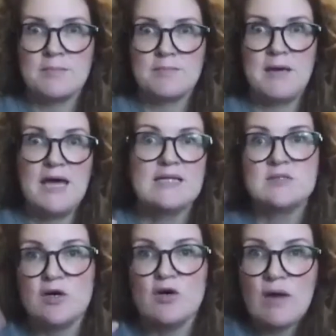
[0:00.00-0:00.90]
pay this
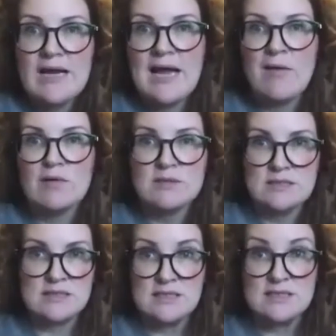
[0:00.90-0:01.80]
bill right now, or else
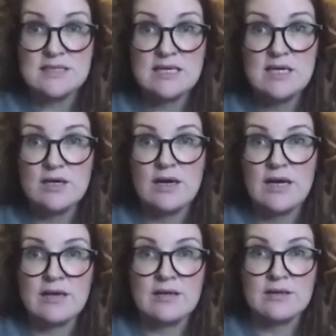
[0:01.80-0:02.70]
it's gonna sit here
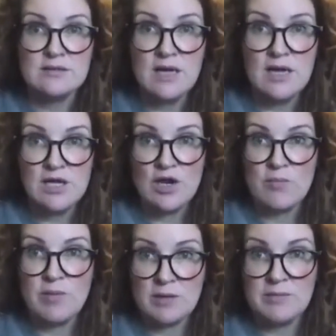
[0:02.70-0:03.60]
and
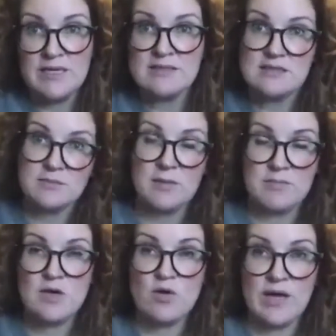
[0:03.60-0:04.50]
bug me and
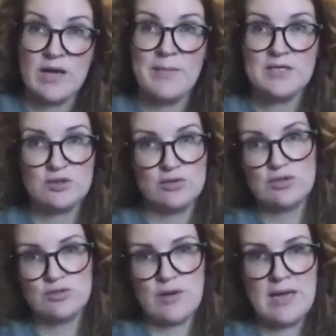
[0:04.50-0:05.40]
be a weight on my
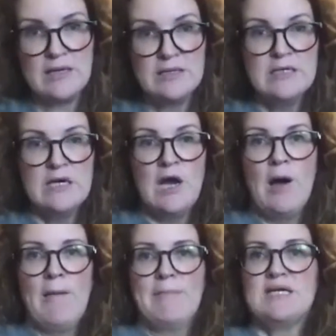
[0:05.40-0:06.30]
shoulders, right?
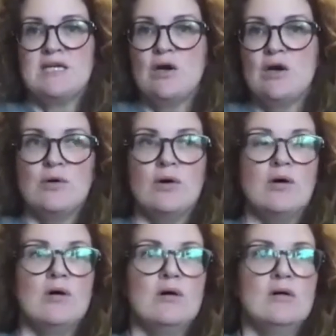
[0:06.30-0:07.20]
But
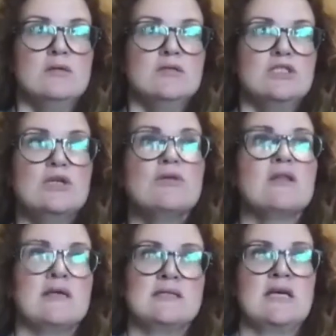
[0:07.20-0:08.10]
do the
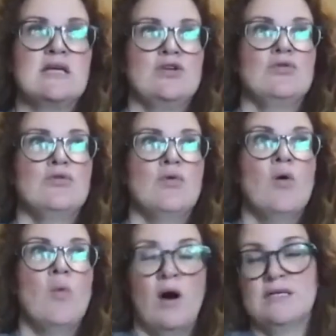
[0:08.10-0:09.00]
things that you
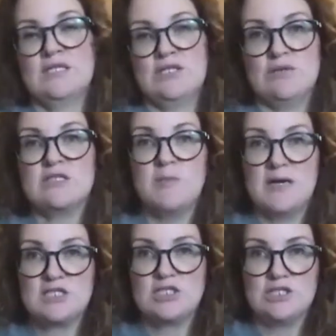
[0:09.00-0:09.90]
want to do,
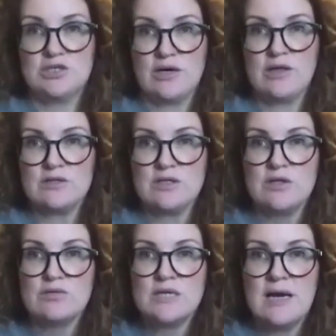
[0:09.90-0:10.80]
especially during those
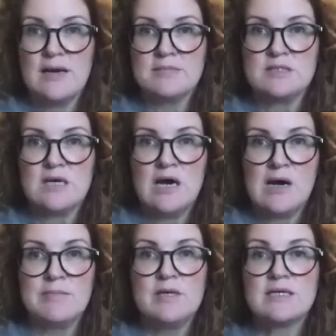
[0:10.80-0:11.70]
alone times,
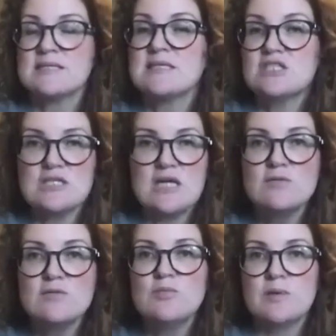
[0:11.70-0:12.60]
because it just
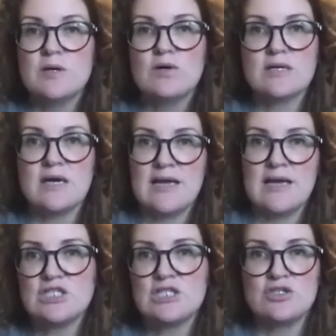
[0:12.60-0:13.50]
helps you build
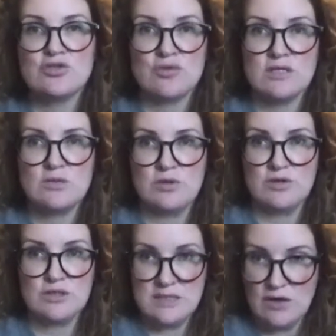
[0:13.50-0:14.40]
connection and trust with
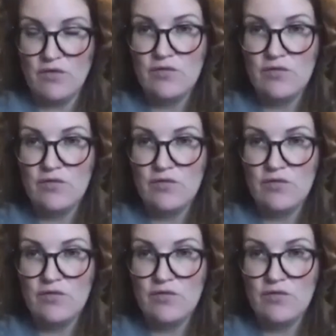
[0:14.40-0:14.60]
yourself.